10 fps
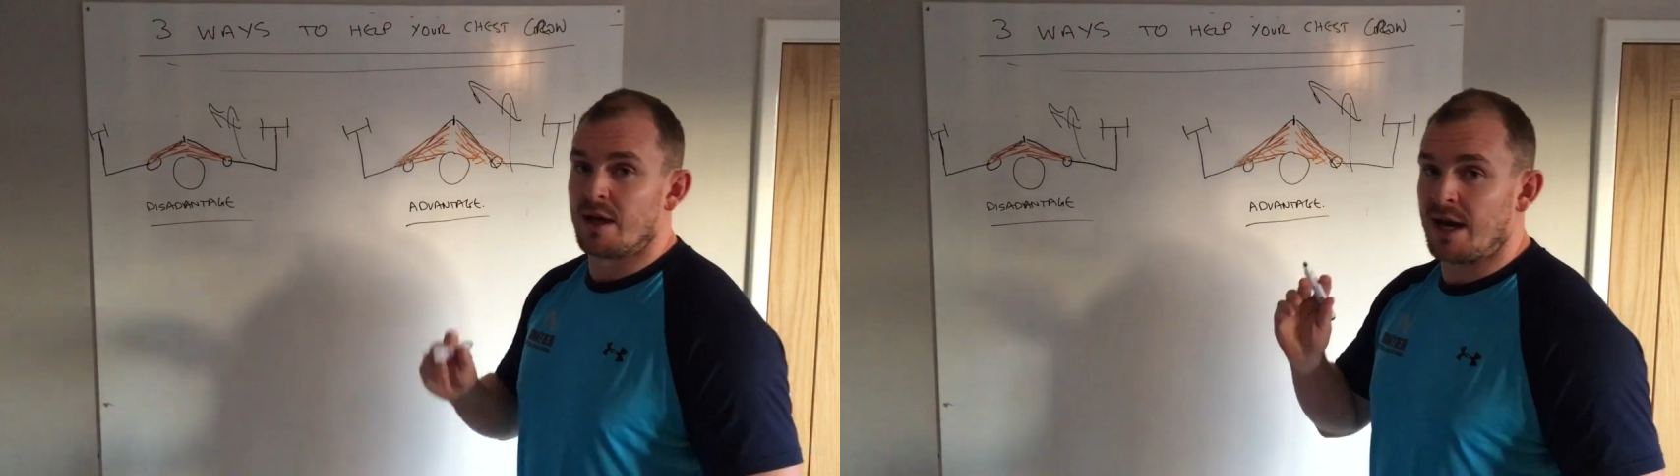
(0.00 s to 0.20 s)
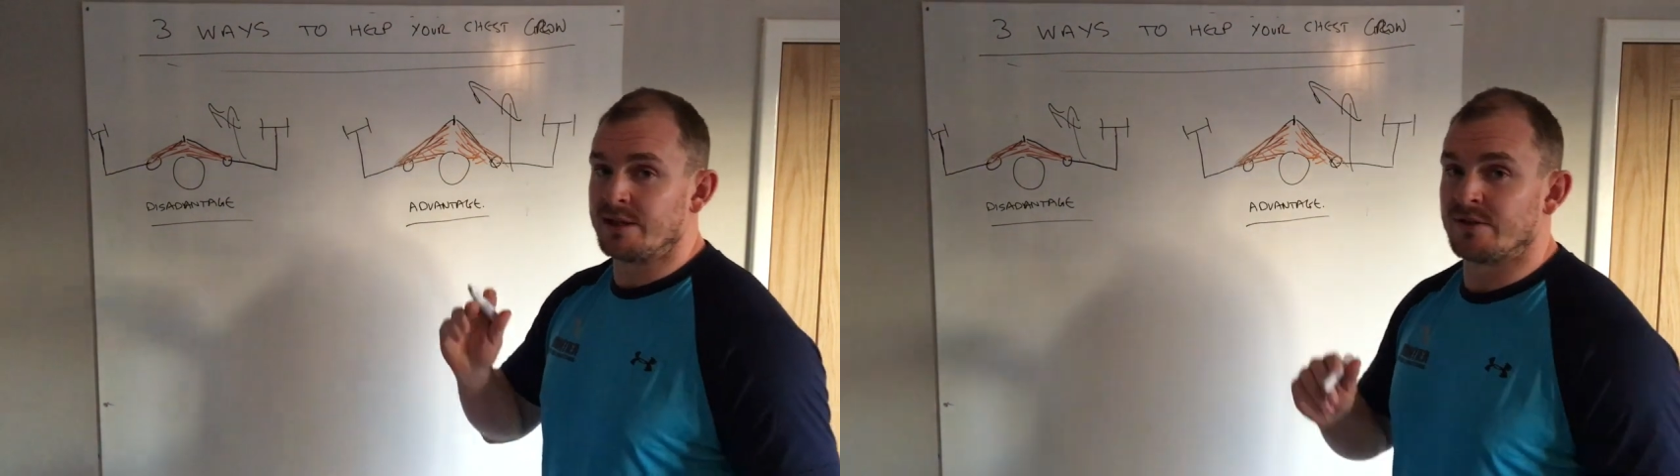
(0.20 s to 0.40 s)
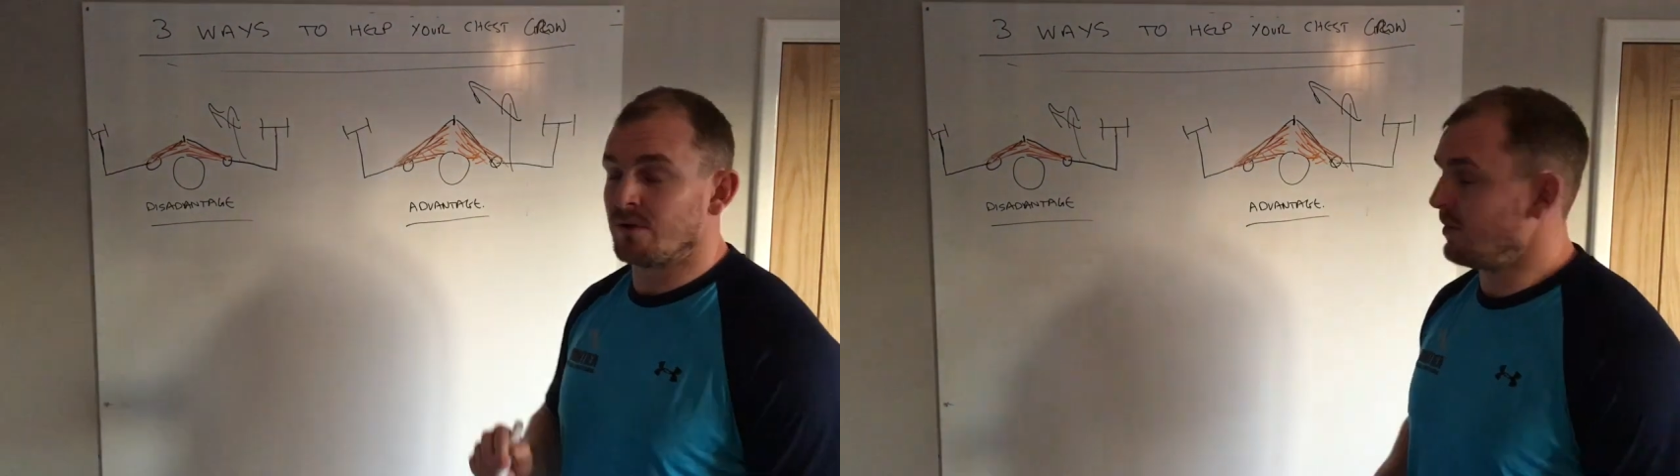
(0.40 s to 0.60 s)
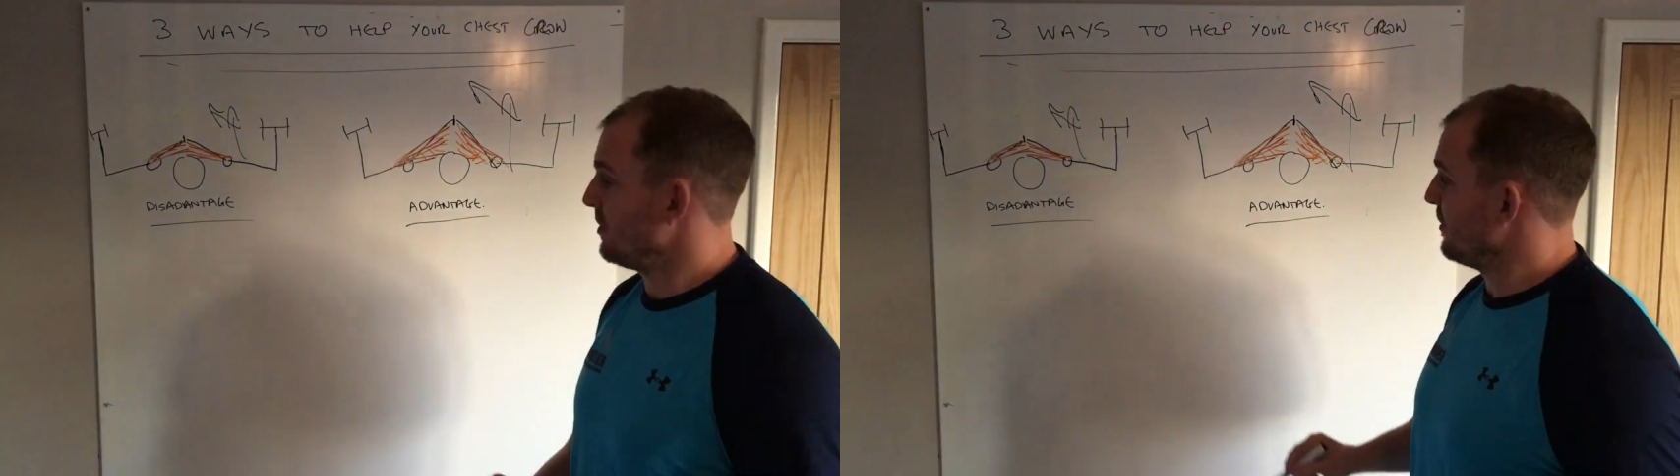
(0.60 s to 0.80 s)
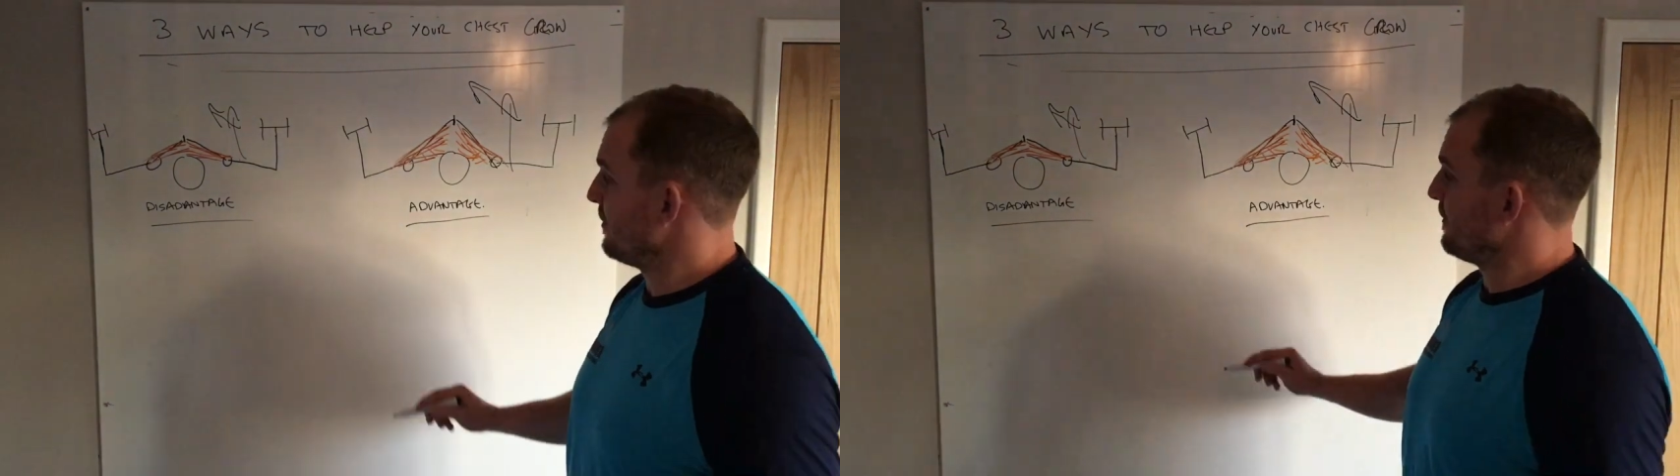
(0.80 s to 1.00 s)
And
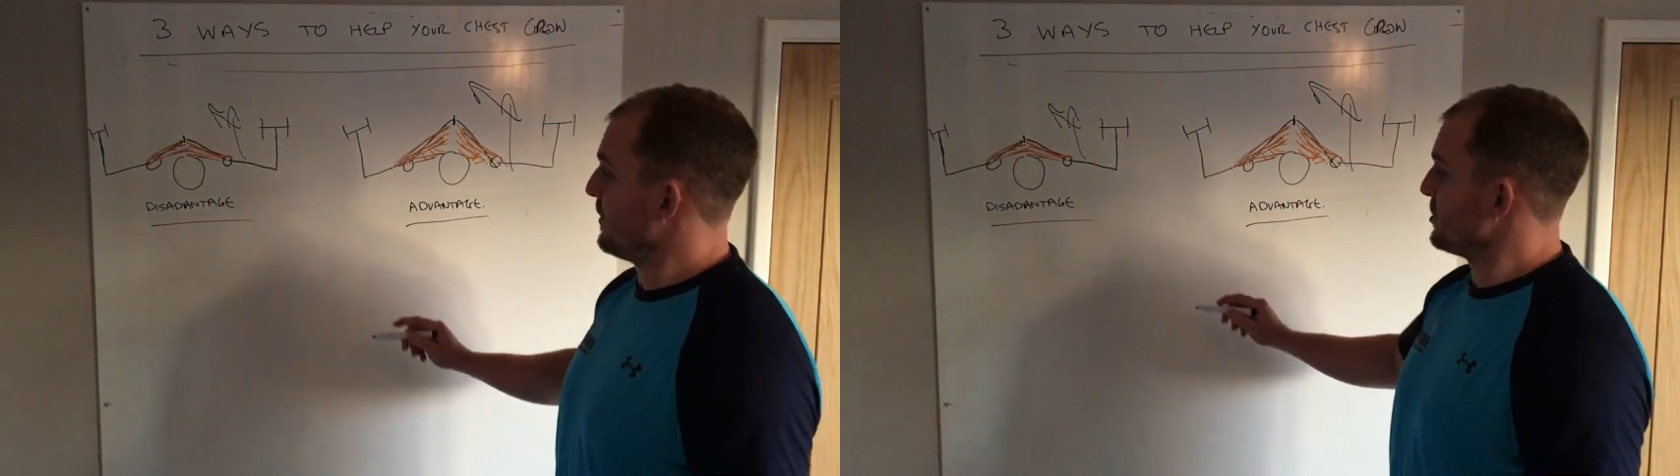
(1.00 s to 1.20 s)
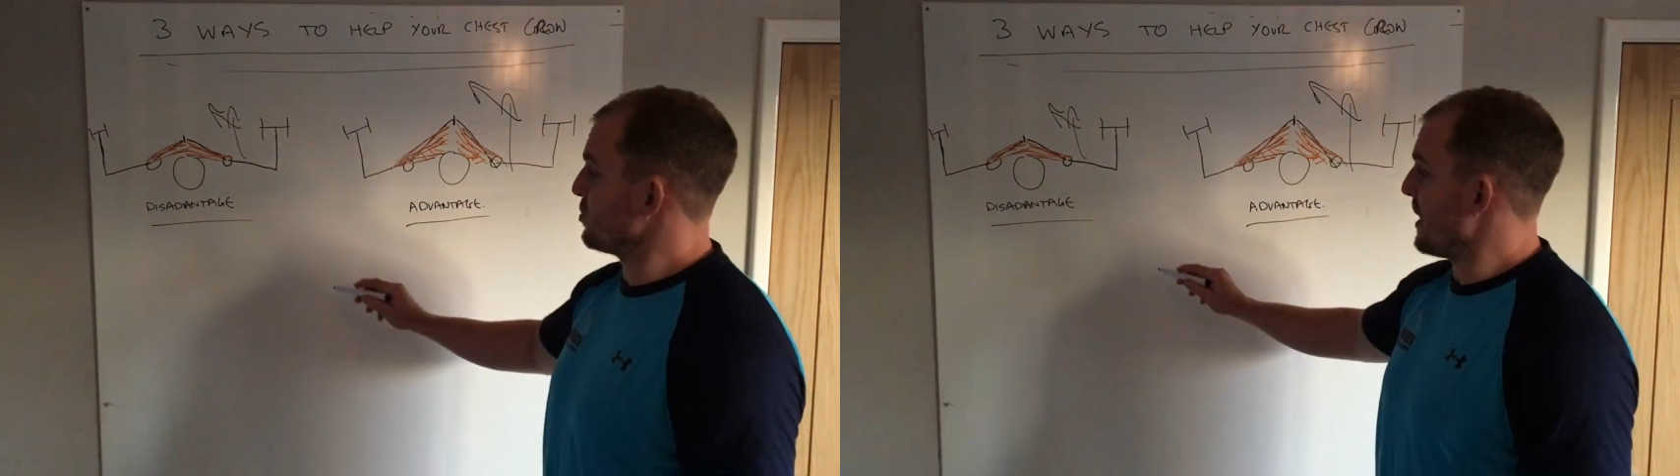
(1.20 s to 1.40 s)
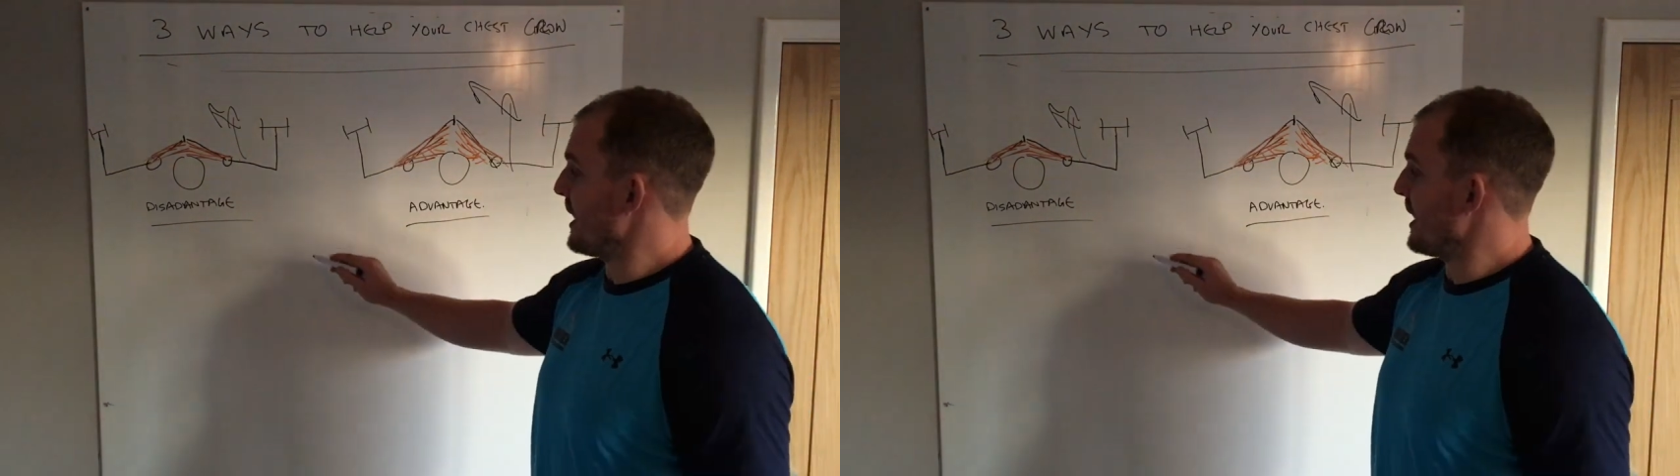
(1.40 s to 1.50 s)
first